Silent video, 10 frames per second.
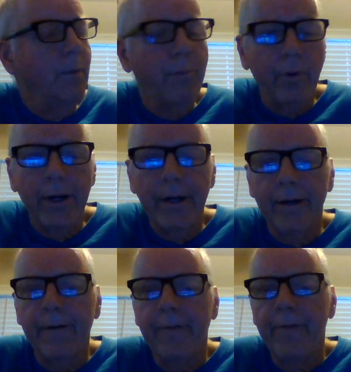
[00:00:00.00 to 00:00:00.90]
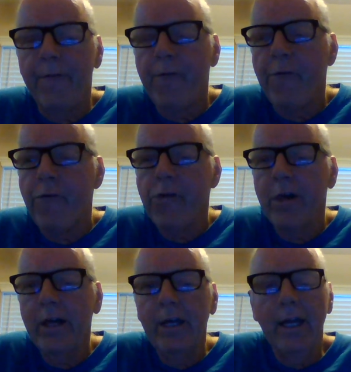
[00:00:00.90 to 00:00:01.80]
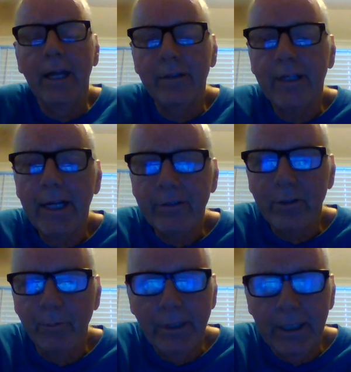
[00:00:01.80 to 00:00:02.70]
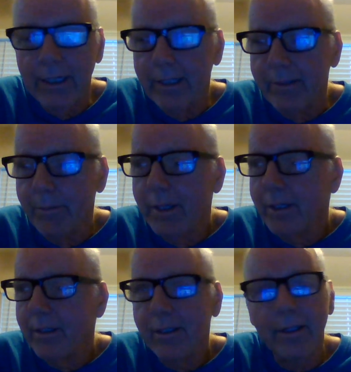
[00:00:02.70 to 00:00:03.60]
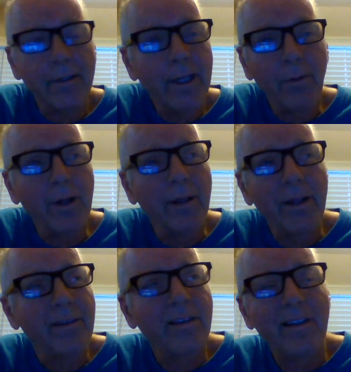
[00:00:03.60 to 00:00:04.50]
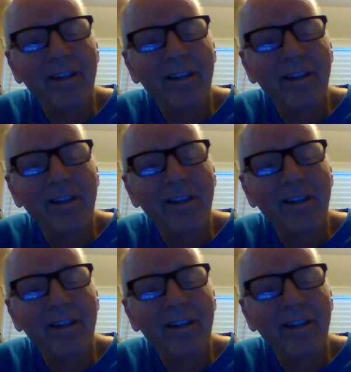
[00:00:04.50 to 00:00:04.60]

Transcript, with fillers: In prayer. It's not just me, guys. I'm not. That's not what I. That's.